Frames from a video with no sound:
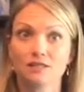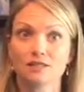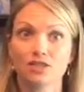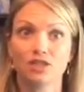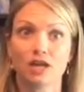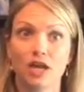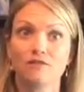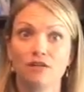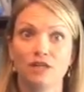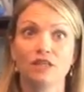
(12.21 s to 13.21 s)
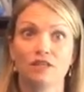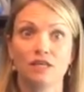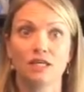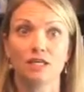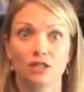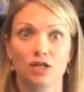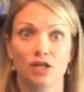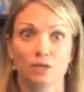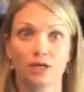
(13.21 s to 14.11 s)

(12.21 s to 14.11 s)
This is your everything cloth.